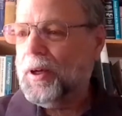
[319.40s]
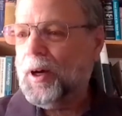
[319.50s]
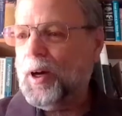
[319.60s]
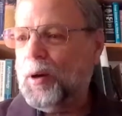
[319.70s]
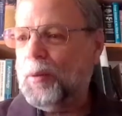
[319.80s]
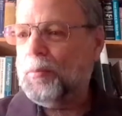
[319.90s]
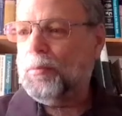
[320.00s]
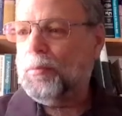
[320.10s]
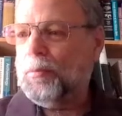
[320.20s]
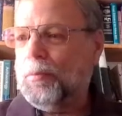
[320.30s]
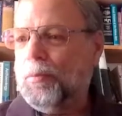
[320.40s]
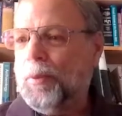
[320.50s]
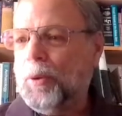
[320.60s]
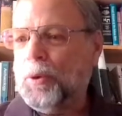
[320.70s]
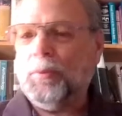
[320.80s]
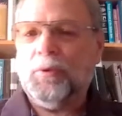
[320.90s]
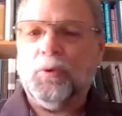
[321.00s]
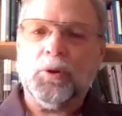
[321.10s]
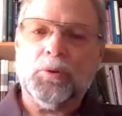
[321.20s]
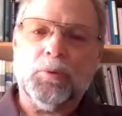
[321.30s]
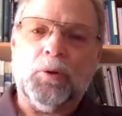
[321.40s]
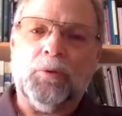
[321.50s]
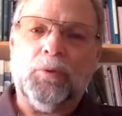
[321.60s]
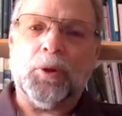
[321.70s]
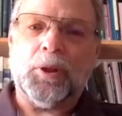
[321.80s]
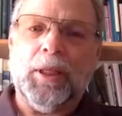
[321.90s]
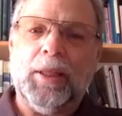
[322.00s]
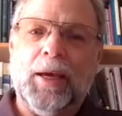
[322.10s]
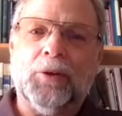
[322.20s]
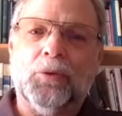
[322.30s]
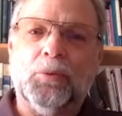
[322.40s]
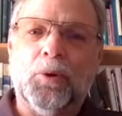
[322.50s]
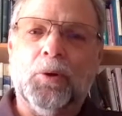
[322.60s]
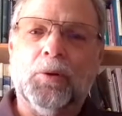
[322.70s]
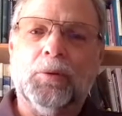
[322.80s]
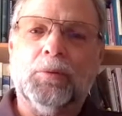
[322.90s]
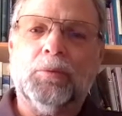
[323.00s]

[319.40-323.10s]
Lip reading: But Wilberforce wrote a 14,000-word